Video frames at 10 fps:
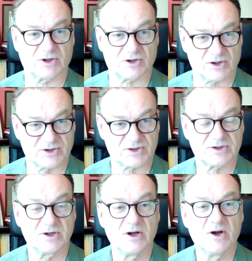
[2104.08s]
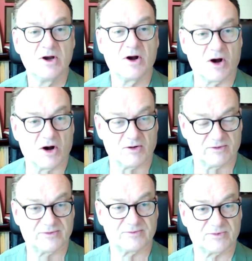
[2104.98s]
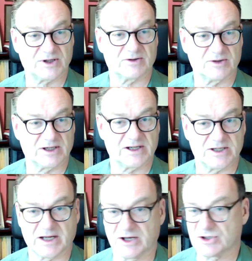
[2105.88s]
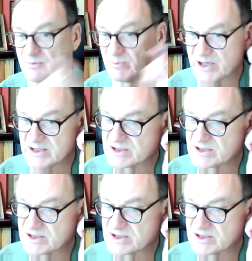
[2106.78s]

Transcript: of the costs of the litigation, but